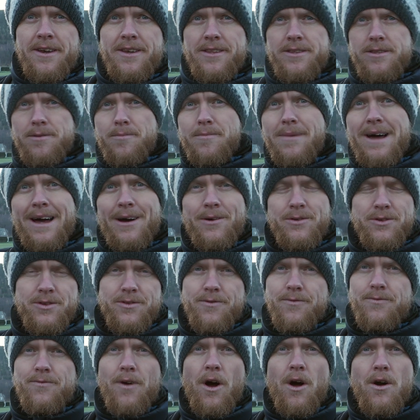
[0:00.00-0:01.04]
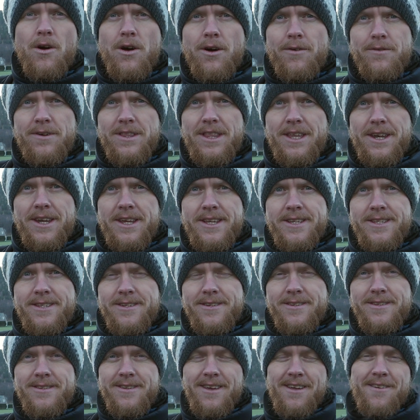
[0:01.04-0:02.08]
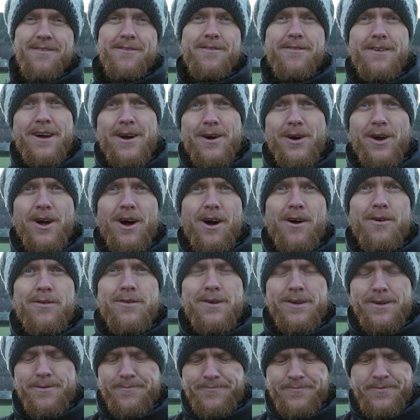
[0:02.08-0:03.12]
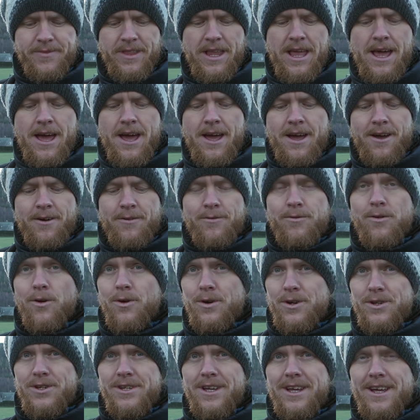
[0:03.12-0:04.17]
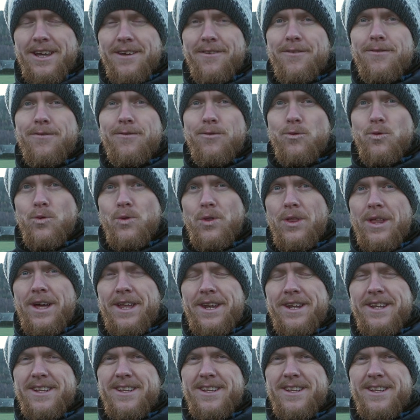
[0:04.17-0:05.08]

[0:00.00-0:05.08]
it, some mountains far off in the distance. And very often focus can get fooled then.